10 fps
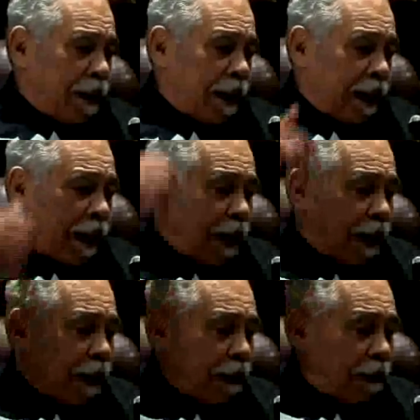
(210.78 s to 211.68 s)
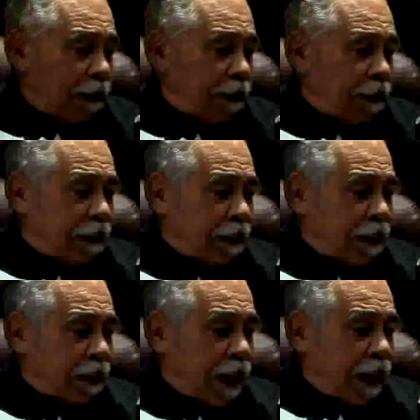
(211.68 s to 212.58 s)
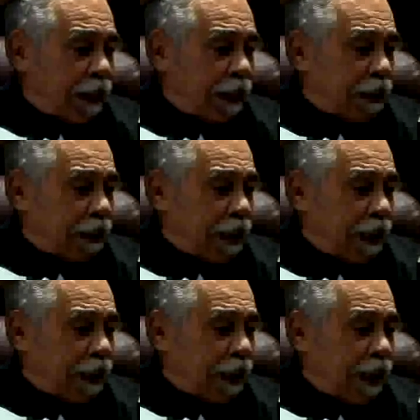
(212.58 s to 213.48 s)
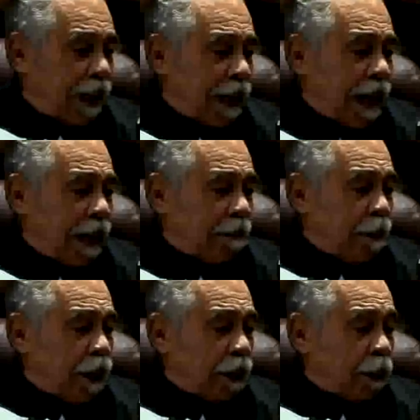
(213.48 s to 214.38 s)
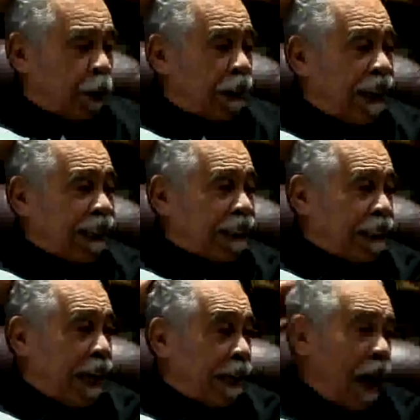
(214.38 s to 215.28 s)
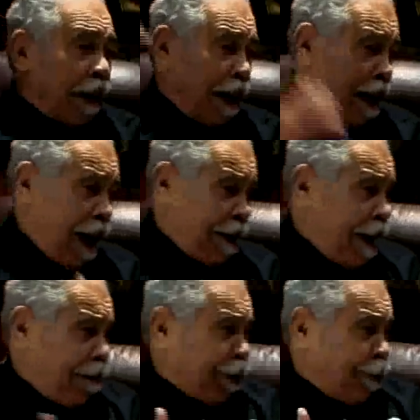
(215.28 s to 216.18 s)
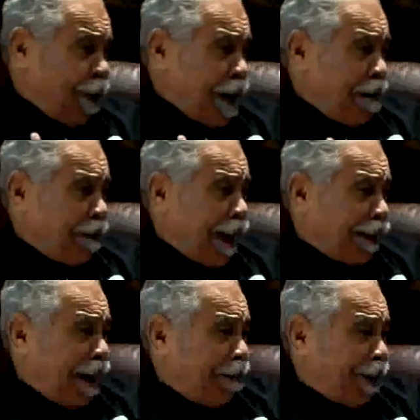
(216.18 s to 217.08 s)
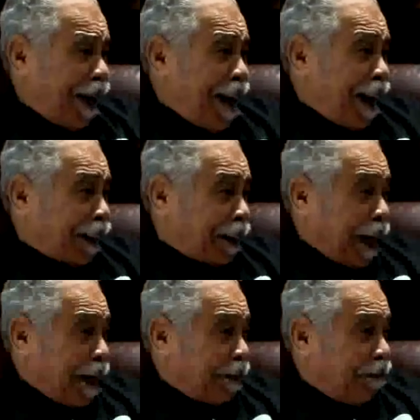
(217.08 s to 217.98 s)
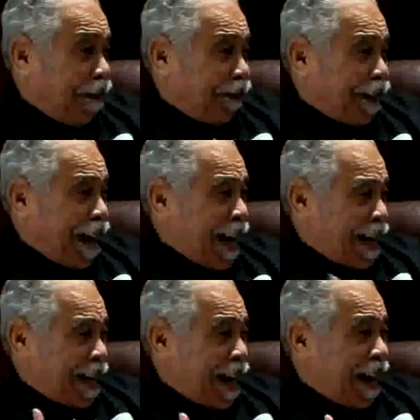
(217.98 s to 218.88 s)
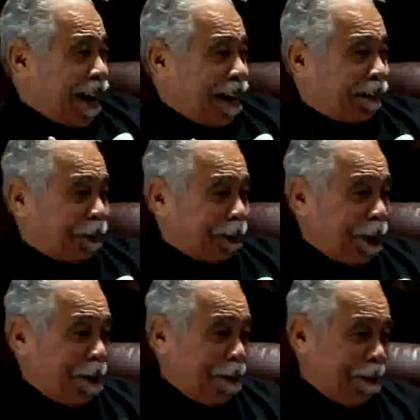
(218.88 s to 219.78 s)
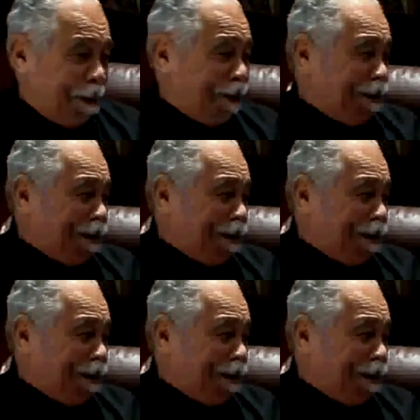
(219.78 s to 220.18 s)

that I decided that the nine months would extend. Now, I never dreamed that they would extend to 59 years, no.